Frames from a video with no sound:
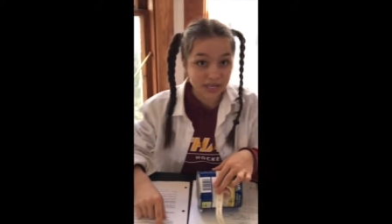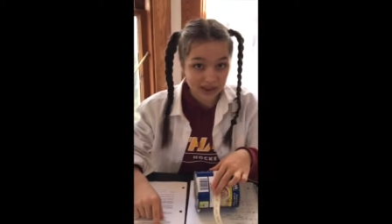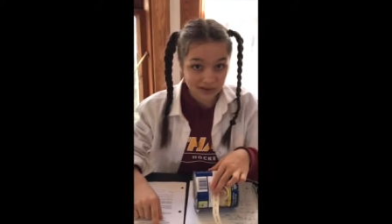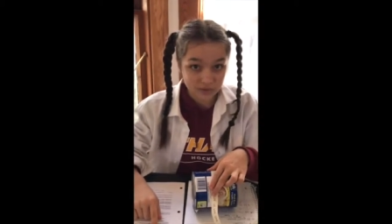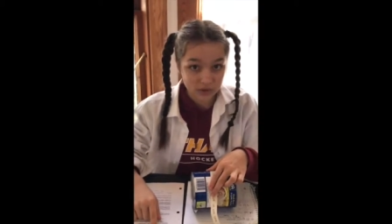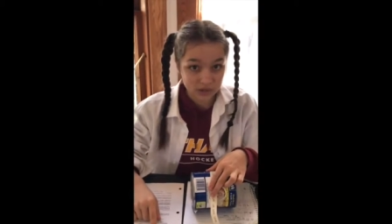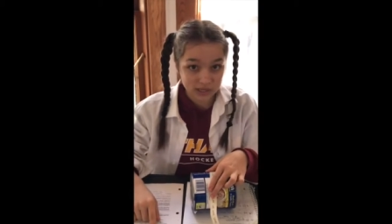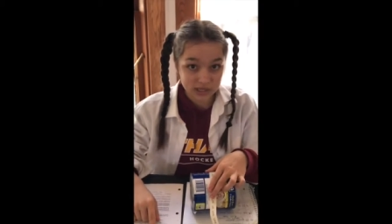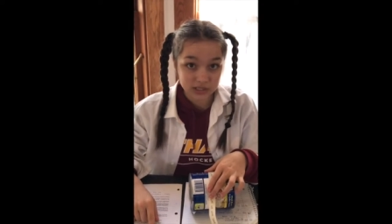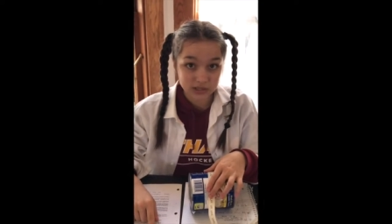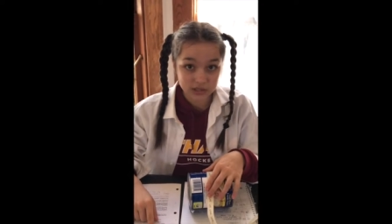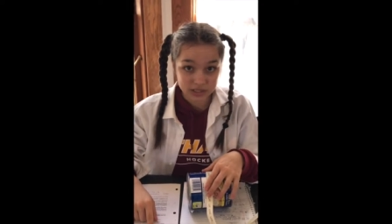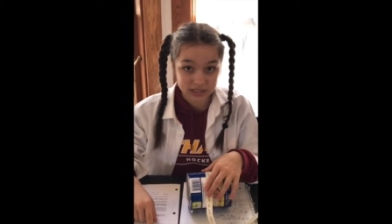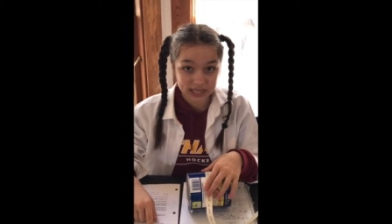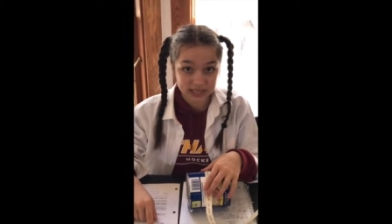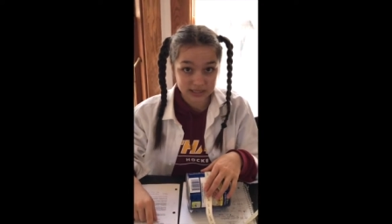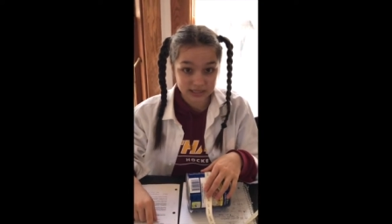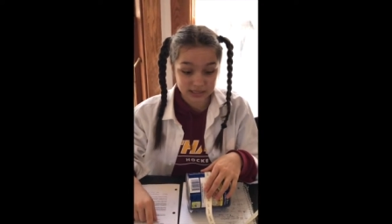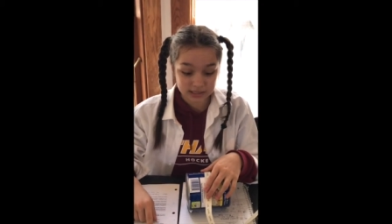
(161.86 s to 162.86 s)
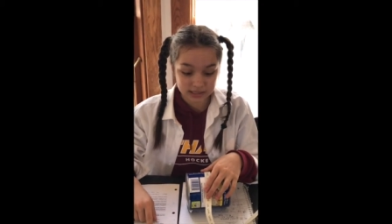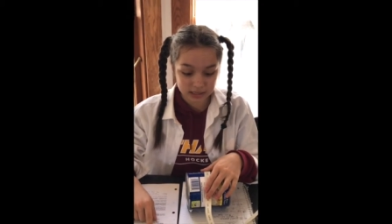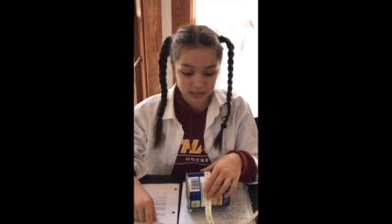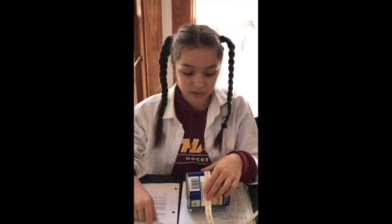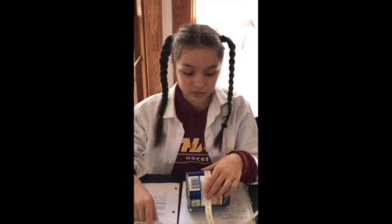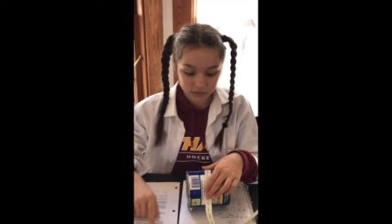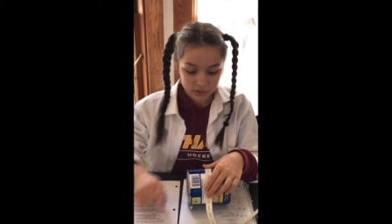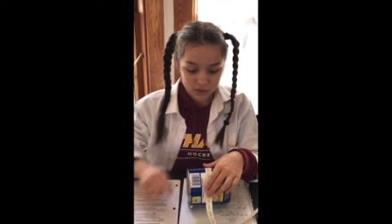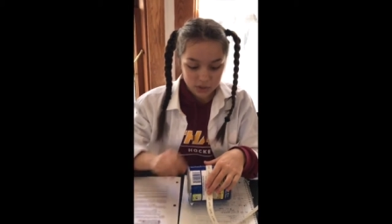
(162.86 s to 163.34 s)
never intersect
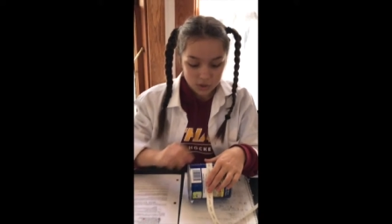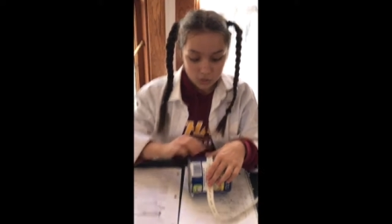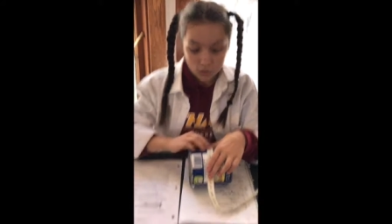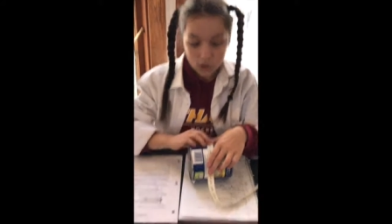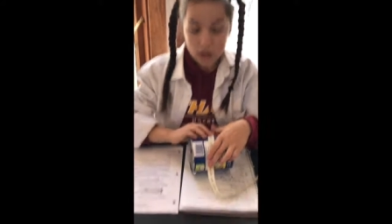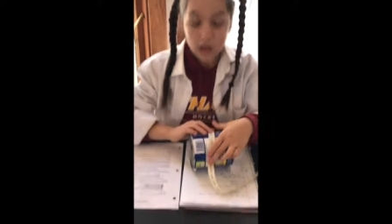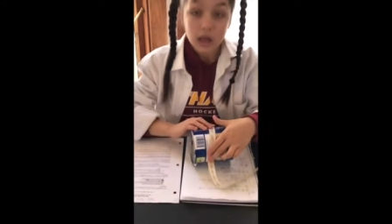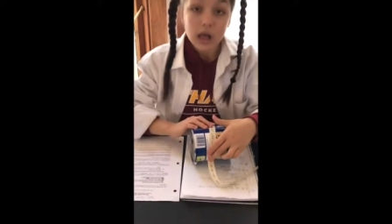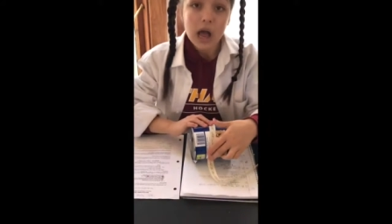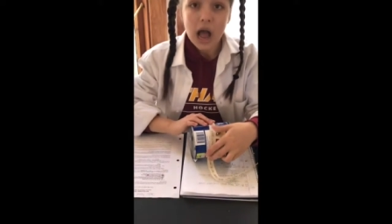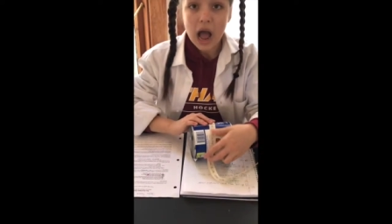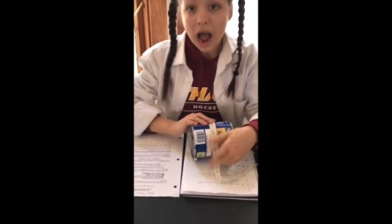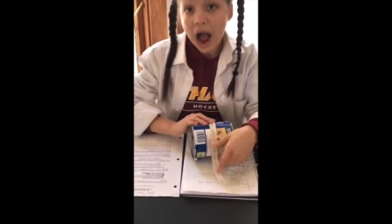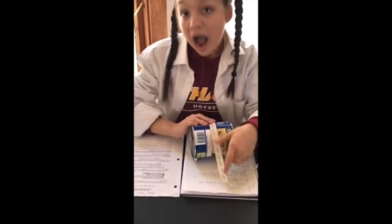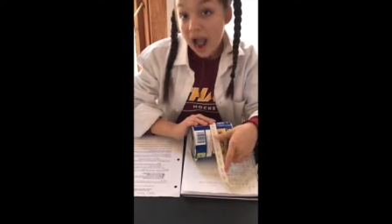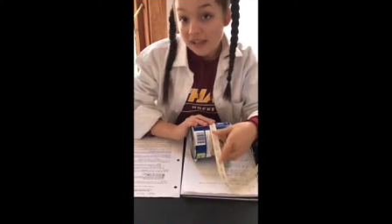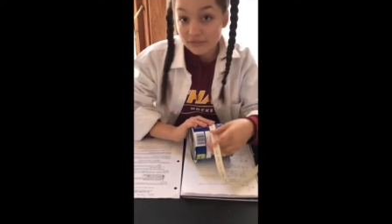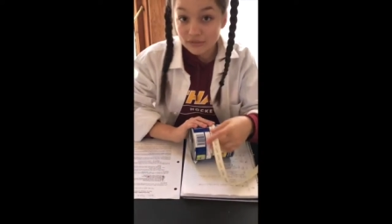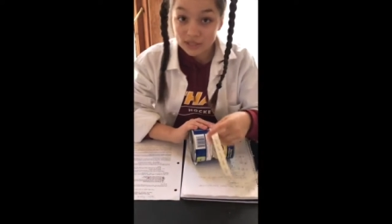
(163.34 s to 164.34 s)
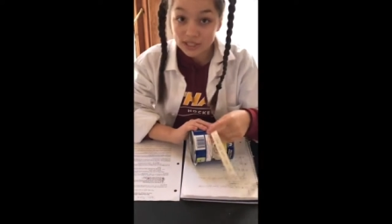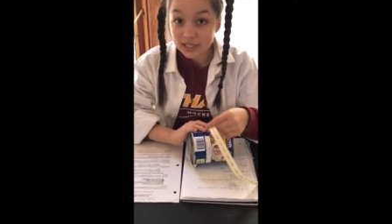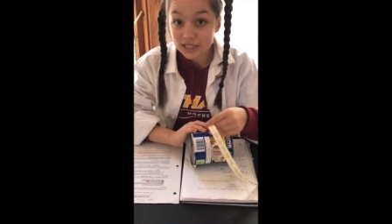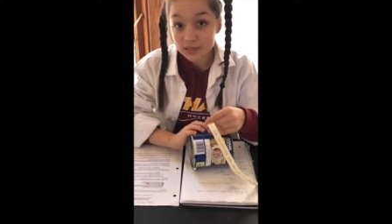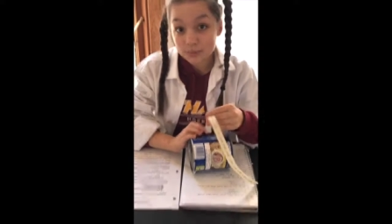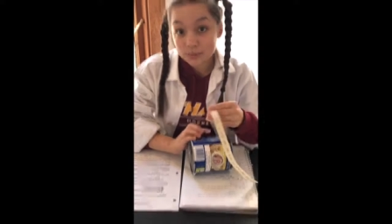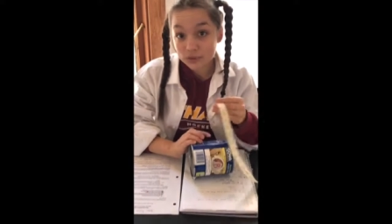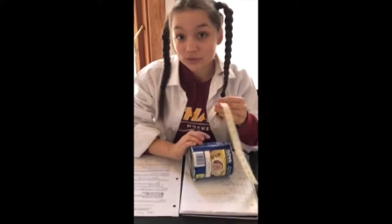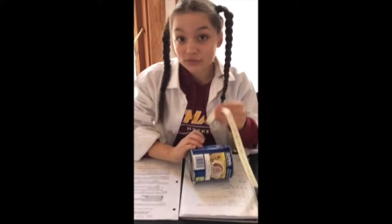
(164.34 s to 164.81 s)
itself. Well, I feel
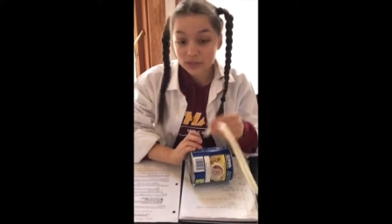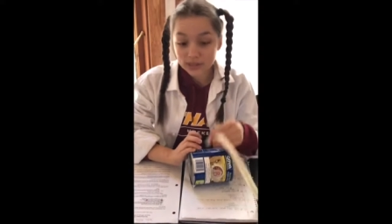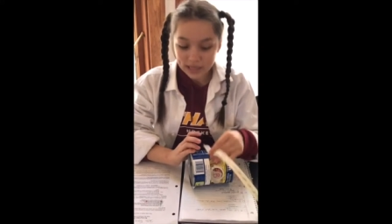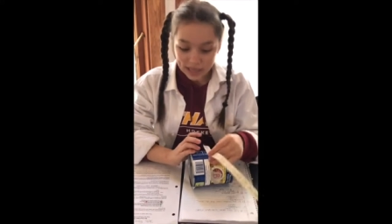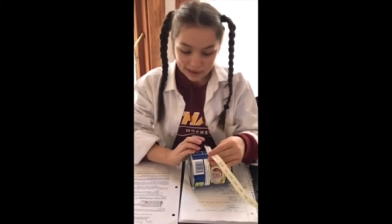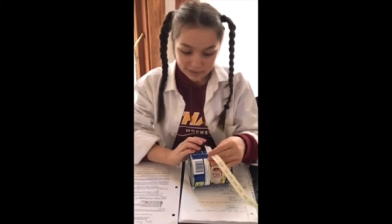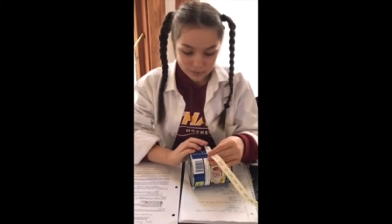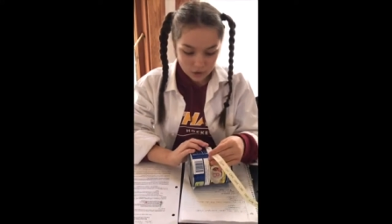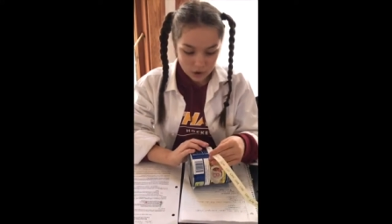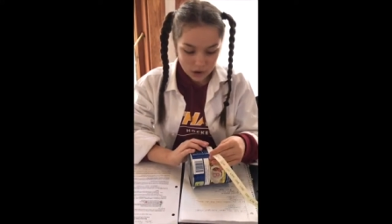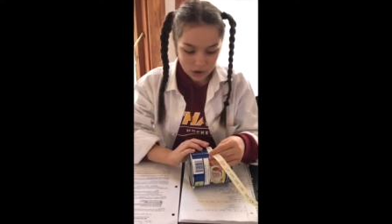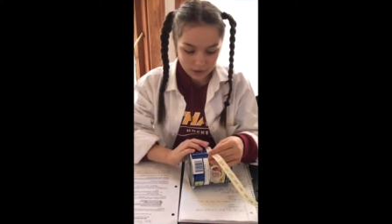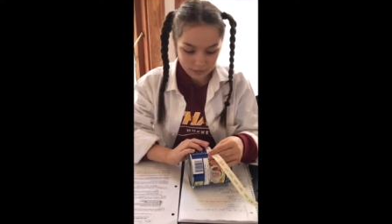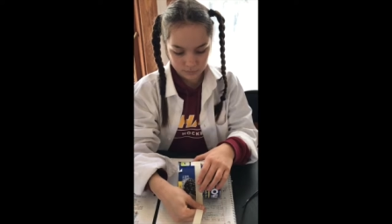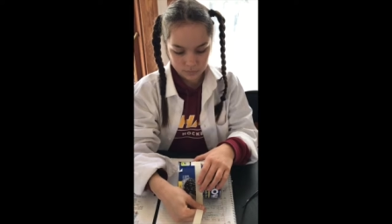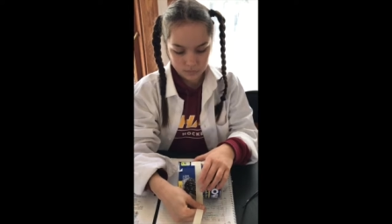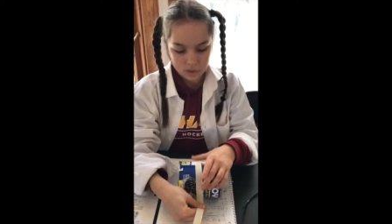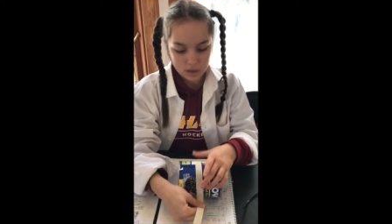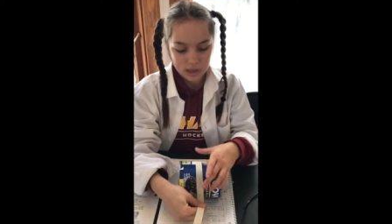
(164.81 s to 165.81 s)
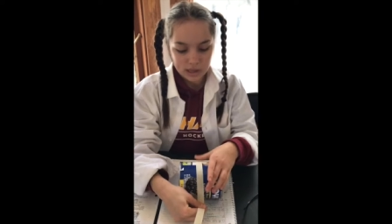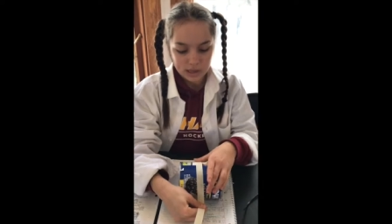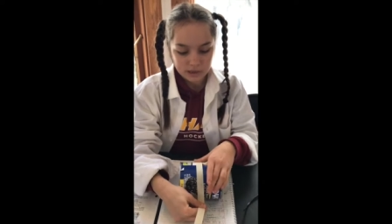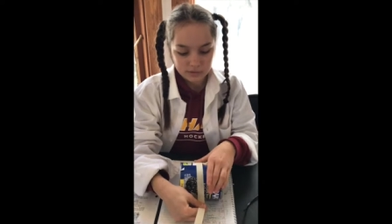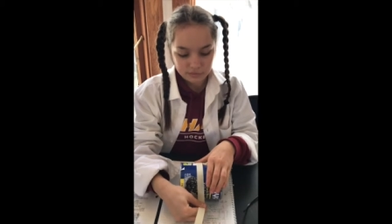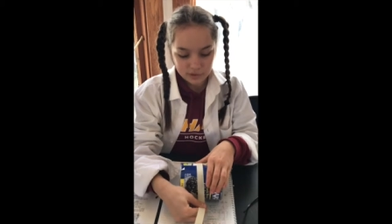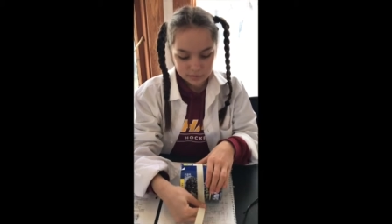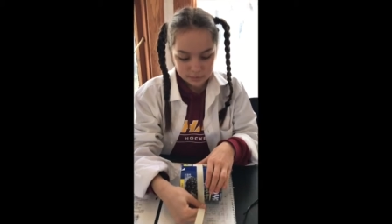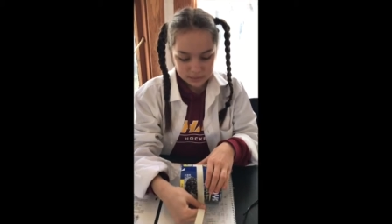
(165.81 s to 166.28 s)
like proving that wrong.
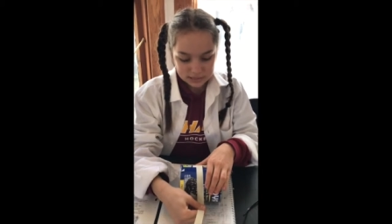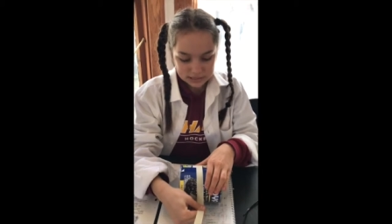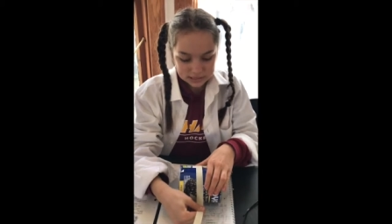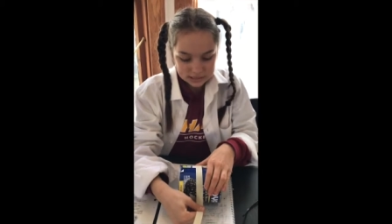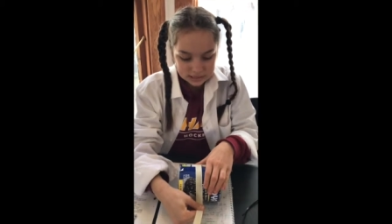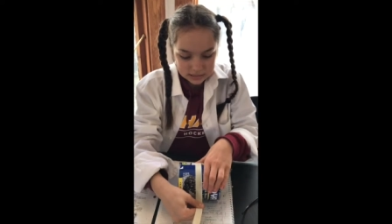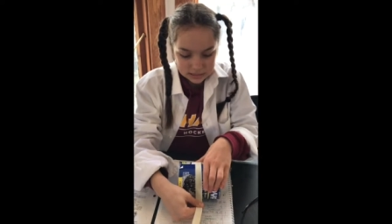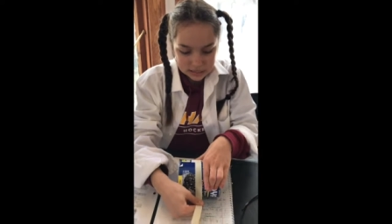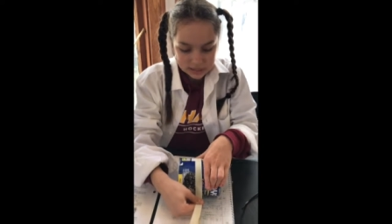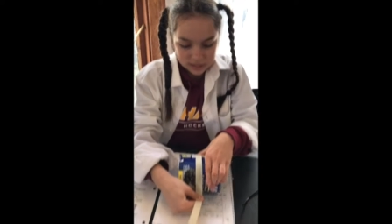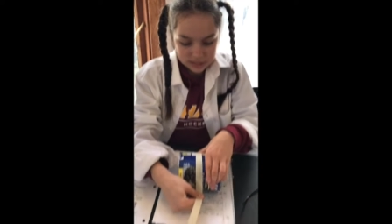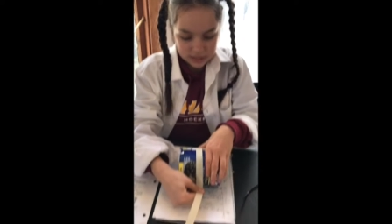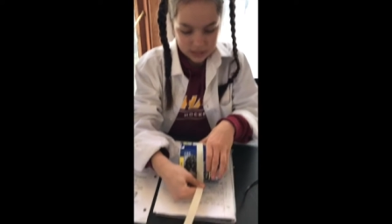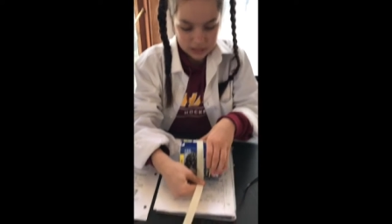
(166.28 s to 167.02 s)
If I place this line